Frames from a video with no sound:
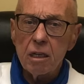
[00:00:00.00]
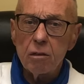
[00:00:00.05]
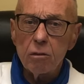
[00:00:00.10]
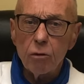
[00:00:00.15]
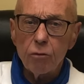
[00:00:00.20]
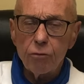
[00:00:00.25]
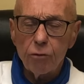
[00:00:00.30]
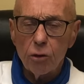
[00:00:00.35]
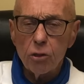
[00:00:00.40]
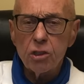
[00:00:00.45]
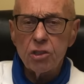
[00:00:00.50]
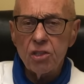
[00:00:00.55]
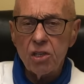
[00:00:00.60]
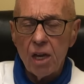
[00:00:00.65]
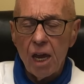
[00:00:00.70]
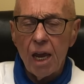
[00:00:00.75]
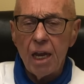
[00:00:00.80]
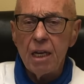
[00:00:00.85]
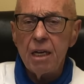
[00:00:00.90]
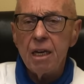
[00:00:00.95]
in the
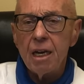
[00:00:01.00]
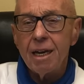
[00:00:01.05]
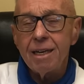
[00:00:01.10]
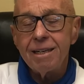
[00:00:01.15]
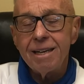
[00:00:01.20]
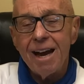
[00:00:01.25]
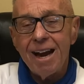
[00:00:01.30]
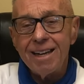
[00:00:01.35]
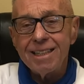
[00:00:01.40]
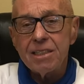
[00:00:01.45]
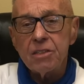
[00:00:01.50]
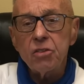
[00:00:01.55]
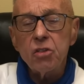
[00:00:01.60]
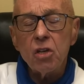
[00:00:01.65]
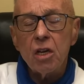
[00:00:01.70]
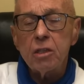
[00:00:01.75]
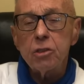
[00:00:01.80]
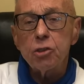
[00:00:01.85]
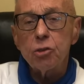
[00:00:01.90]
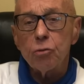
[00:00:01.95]
first 8 and 9
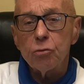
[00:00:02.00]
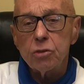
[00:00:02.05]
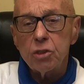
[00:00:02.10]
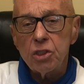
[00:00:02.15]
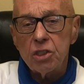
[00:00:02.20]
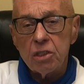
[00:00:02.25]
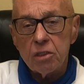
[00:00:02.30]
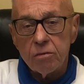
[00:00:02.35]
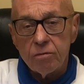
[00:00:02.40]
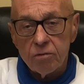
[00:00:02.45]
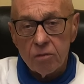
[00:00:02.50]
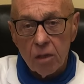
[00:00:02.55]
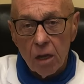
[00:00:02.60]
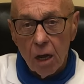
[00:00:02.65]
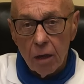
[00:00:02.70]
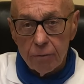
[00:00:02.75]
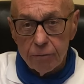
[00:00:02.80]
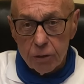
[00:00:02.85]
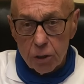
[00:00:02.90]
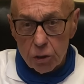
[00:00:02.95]
centuries
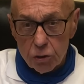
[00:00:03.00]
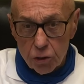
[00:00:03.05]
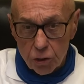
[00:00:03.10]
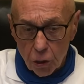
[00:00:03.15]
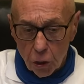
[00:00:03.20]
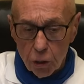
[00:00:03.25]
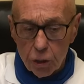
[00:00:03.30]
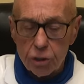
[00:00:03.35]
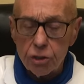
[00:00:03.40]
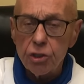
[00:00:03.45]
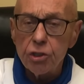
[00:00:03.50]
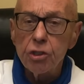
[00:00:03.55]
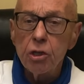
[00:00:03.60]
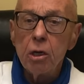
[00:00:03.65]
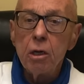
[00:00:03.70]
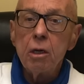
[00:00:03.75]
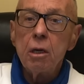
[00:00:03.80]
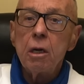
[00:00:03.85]
of the church,